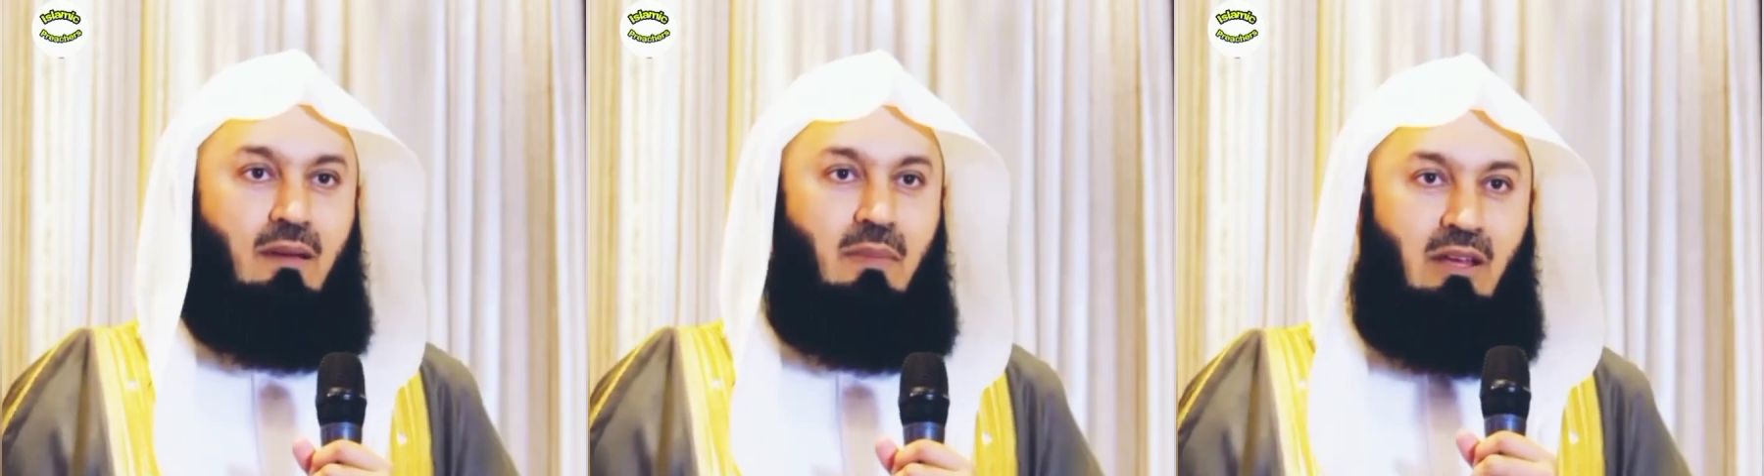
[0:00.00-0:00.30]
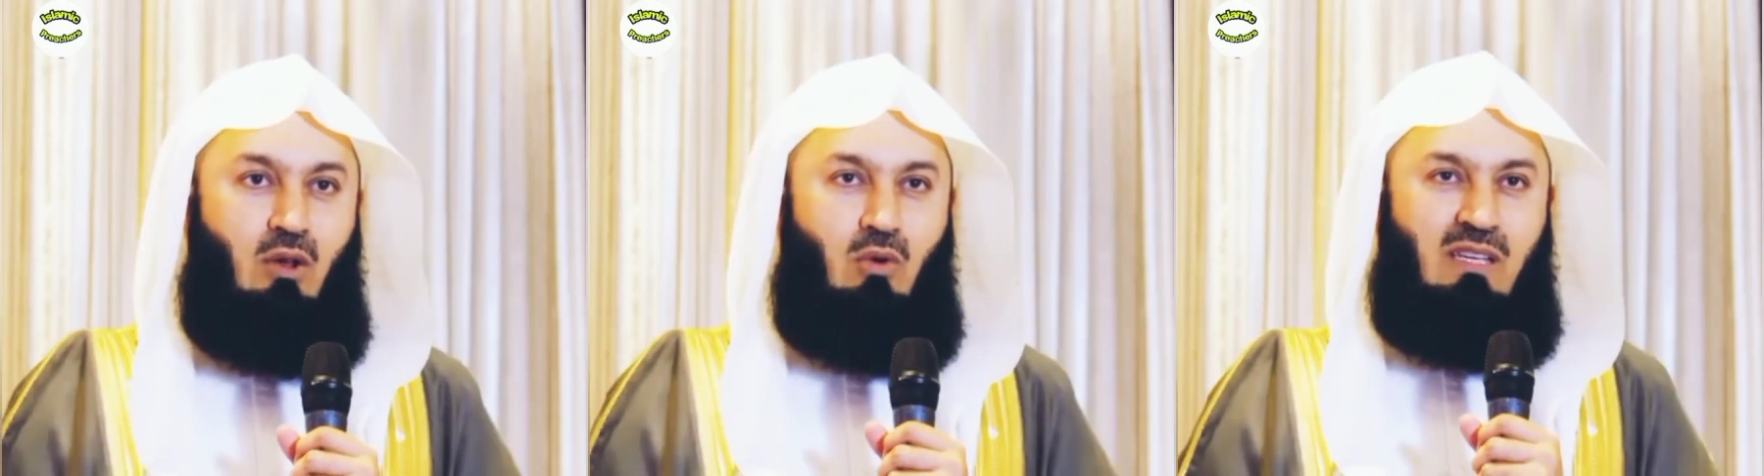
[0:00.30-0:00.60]
My
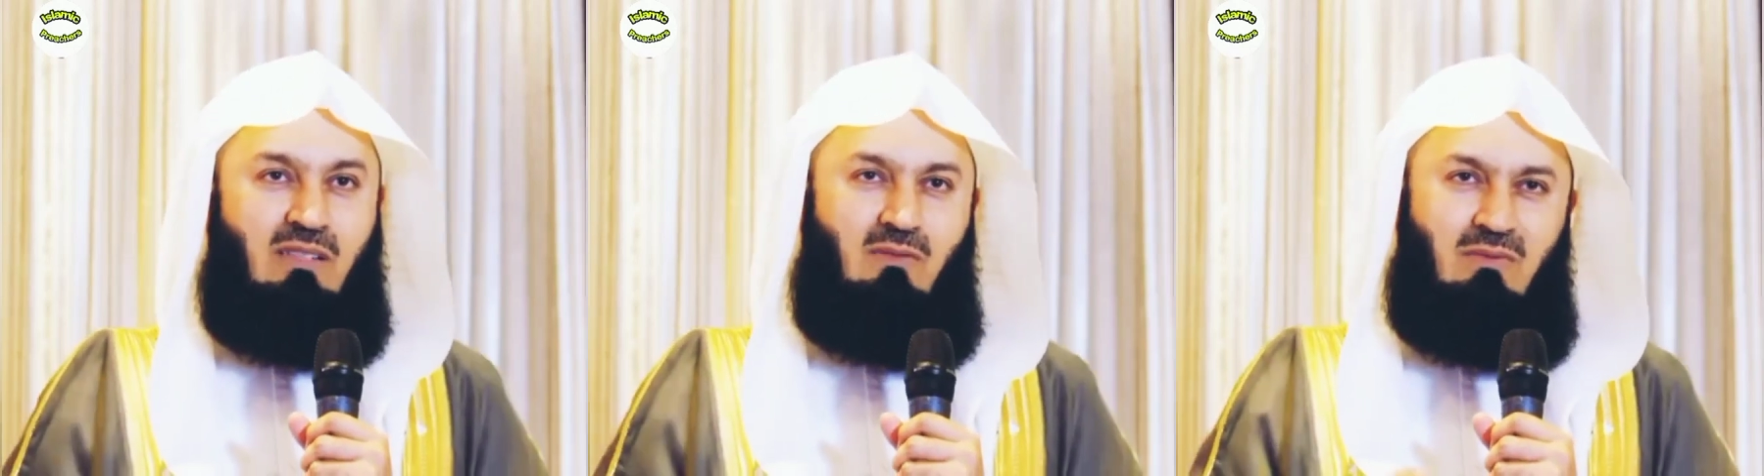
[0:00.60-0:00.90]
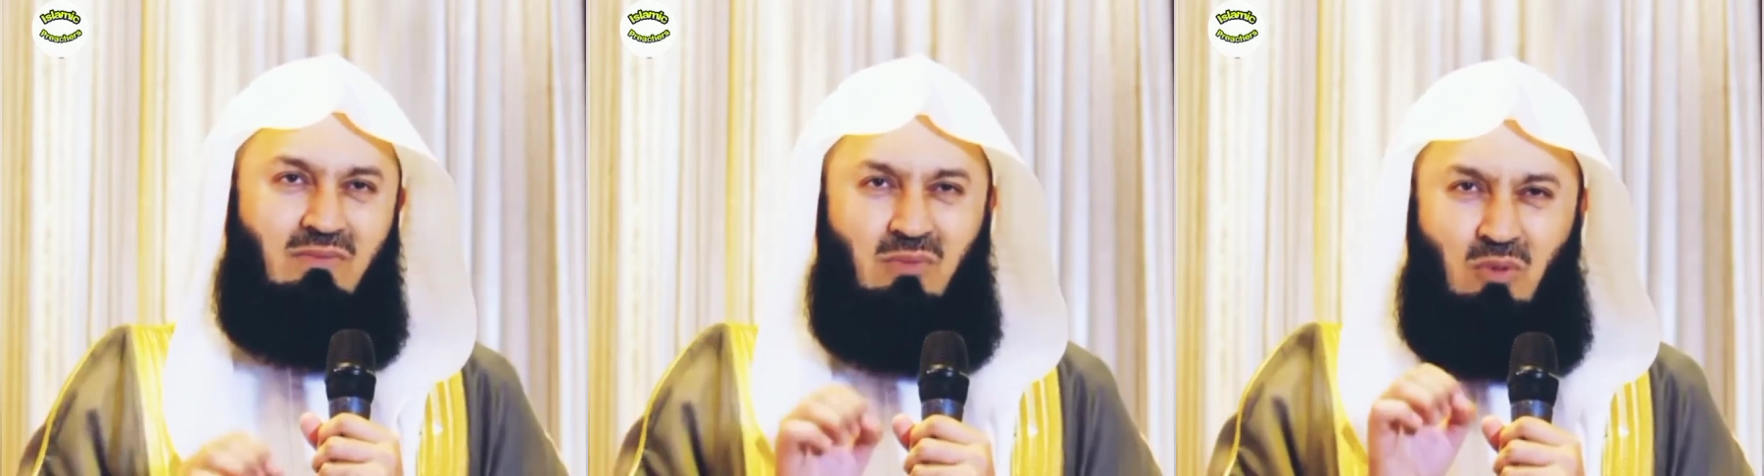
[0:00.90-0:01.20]
nose
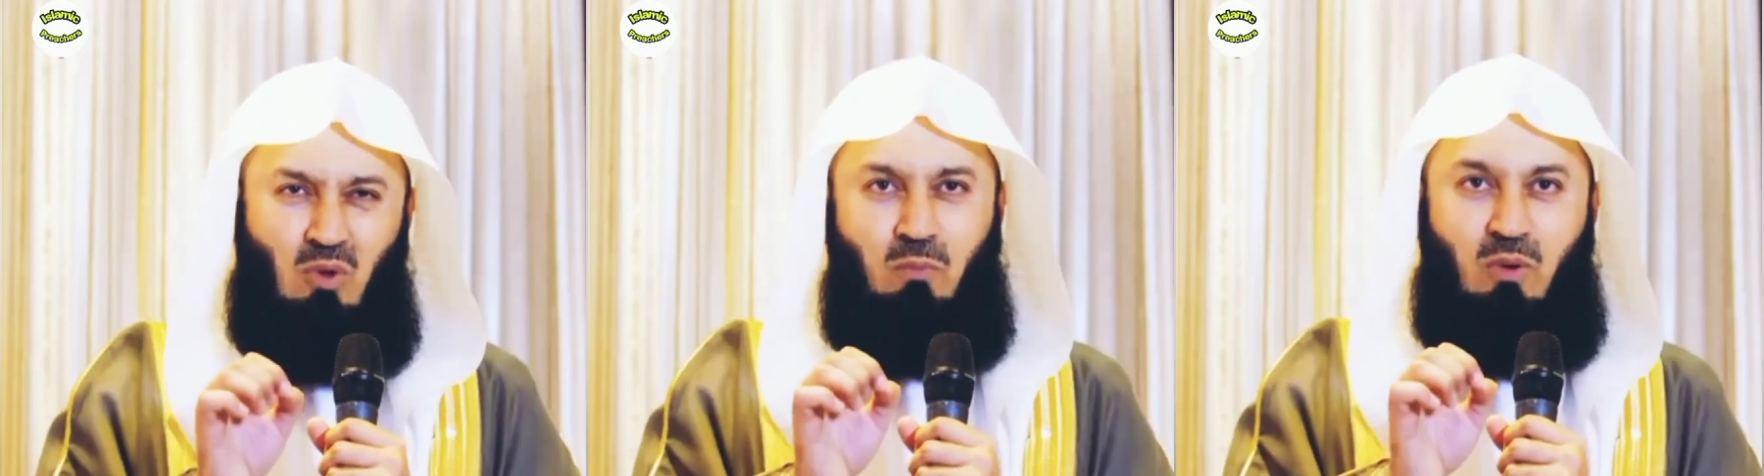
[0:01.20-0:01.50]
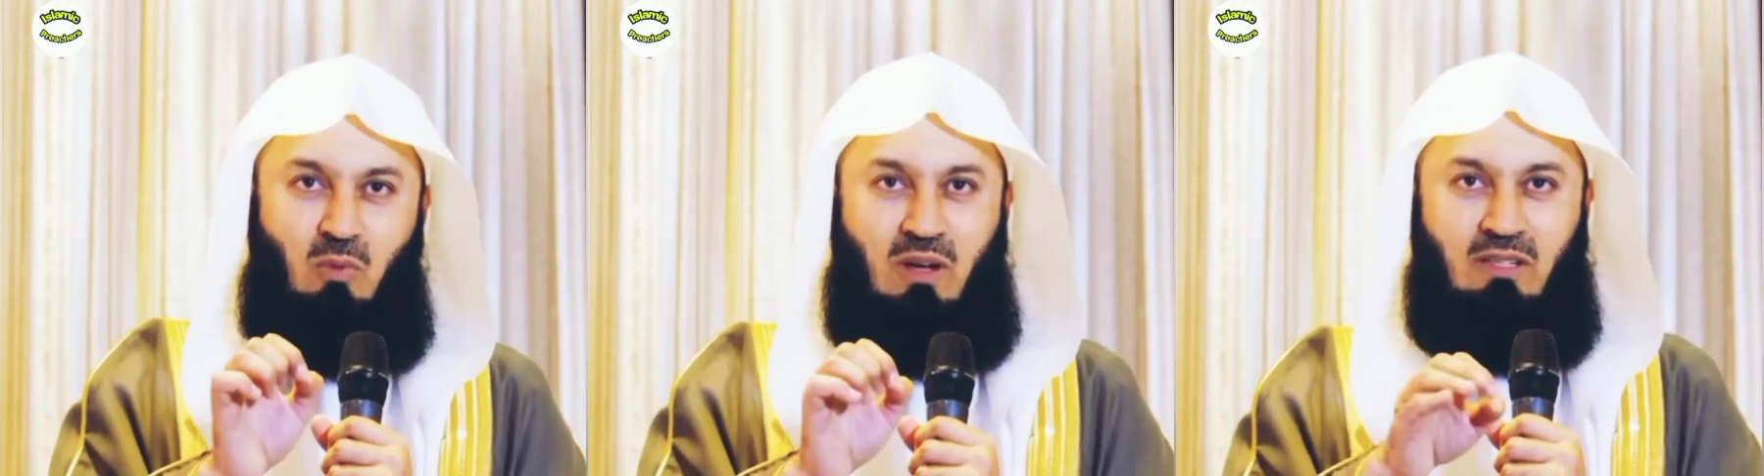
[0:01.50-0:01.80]
is
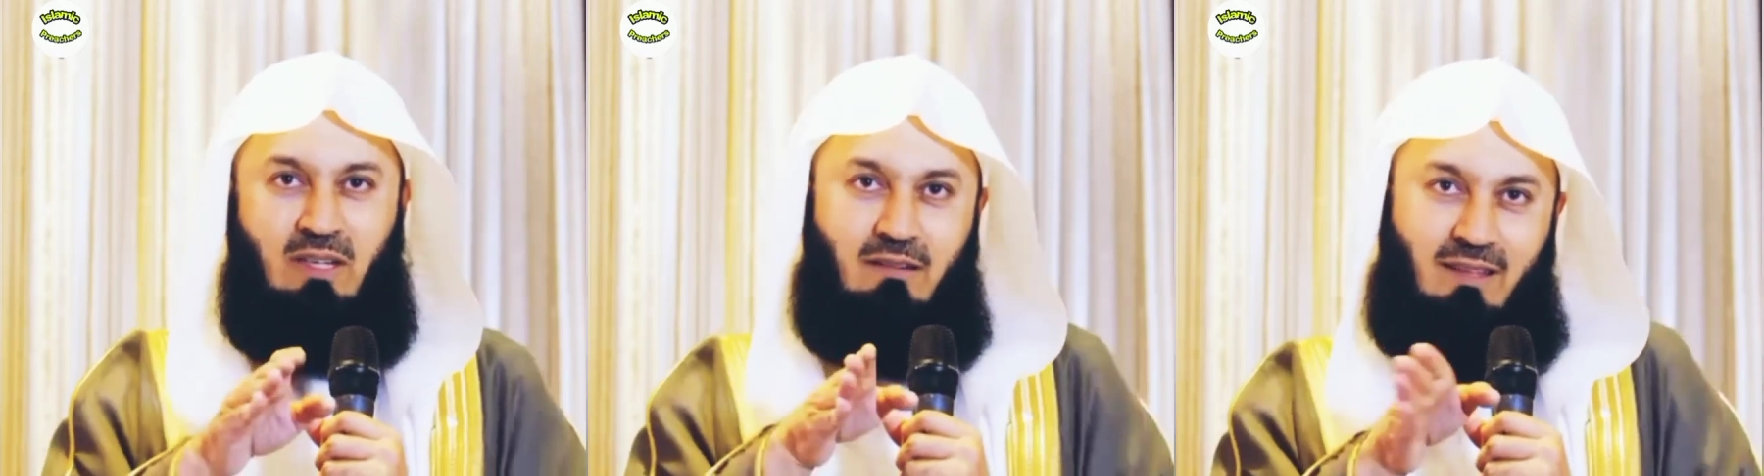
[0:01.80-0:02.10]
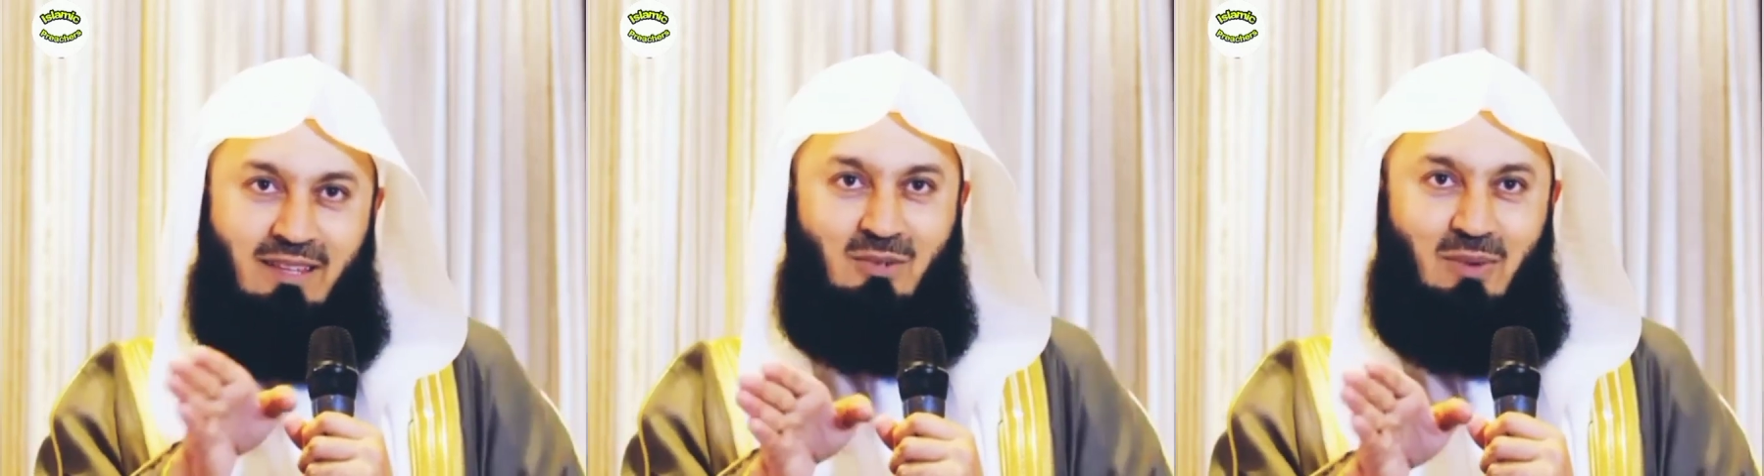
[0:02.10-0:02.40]
0.1
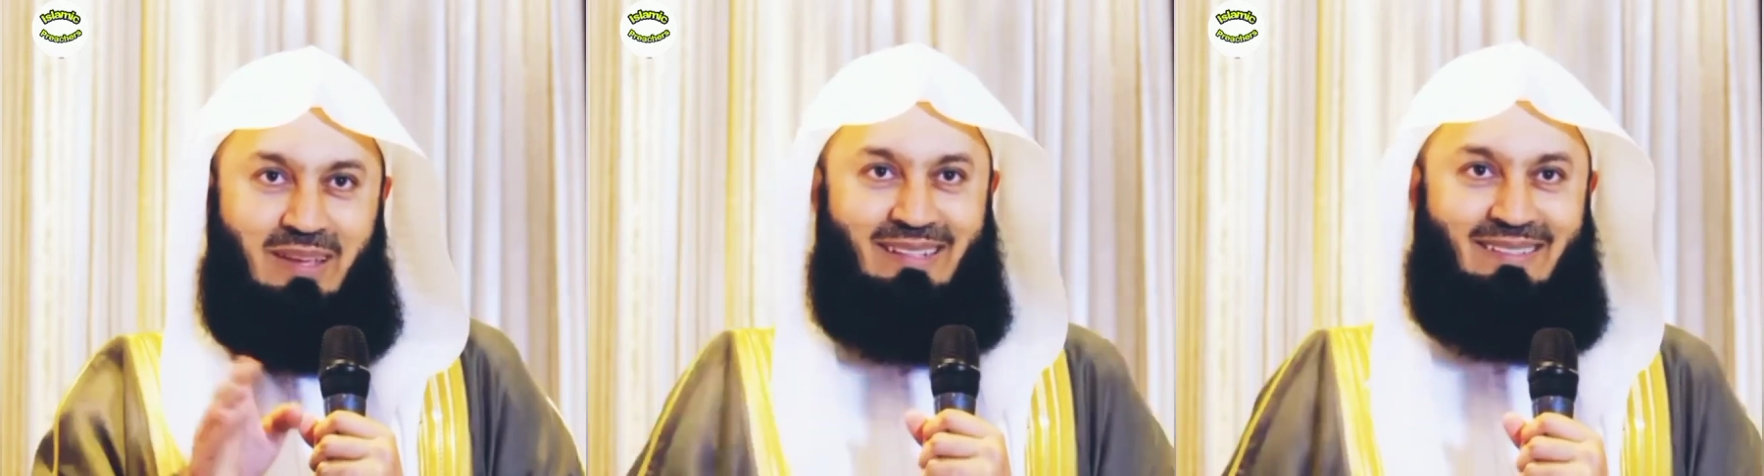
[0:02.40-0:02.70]
degree this way.